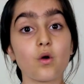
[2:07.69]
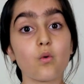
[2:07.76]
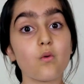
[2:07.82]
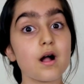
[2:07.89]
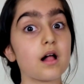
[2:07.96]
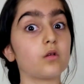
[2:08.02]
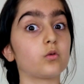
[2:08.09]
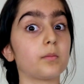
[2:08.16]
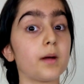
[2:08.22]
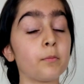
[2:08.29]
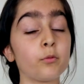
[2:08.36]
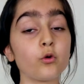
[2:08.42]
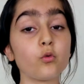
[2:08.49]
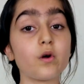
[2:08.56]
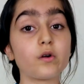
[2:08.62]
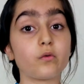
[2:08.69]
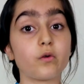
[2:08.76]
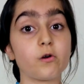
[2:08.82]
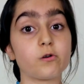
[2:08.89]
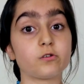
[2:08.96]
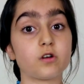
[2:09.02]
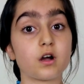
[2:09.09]
Well, remember when we
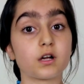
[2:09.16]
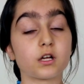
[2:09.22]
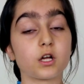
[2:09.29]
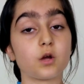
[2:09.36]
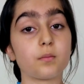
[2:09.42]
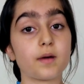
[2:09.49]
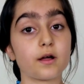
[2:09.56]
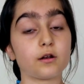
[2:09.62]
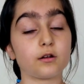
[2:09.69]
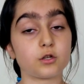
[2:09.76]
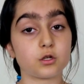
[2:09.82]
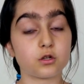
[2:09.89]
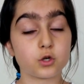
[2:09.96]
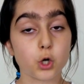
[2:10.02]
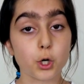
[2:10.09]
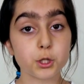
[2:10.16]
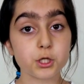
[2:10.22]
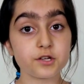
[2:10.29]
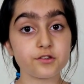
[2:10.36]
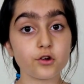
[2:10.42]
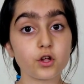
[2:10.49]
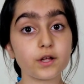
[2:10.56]
were talking about
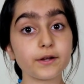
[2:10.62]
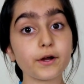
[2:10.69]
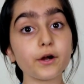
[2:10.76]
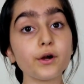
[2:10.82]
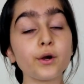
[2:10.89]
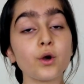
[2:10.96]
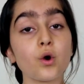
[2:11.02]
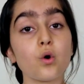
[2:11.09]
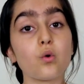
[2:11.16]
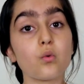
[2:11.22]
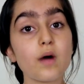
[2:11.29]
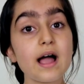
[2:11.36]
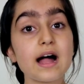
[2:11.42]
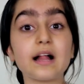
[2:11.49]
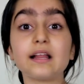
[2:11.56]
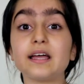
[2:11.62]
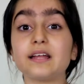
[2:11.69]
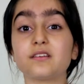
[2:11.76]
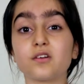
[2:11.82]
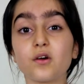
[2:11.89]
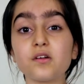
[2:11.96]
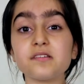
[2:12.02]
charges earlier? Well,
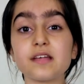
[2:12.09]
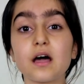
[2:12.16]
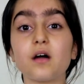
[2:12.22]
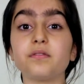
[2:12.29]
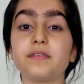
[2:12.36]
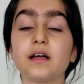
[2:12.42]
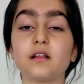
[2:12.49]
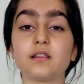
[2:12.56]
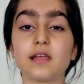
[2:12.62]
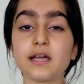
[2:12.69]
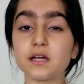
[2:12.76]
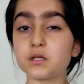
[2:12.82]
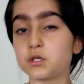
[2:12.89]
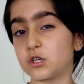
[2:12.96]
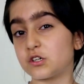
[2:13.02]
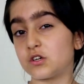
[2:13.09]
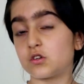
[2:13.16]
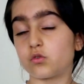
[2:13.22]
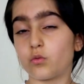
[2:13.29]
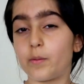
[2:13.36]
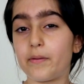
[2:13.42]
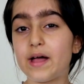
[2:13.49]
it turns out that like
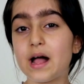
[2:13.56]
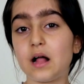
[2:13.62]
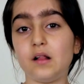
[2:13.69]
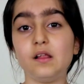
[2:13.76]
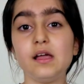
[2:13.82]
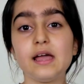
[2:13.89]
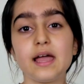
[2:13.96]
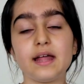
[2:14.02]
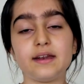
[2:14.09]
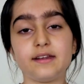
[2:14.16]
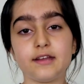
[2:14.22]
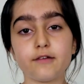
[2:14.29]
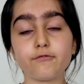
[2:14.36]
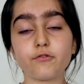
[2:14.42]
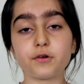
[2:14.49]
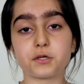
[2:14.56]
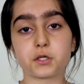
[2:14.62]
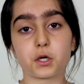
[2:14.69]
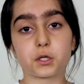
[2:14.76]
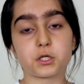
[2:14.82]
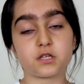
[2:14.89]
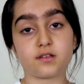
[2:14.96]
charges repel and different
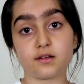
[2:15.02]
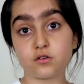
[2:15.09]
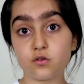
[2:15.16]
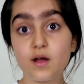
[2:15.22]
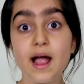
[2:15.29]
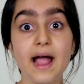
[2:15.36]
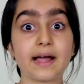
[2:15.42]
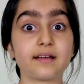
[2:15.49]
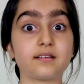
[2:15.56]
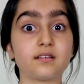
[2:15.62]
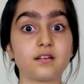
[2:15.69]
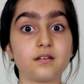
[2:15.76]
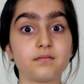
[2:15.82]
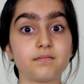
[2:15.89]
charges attract.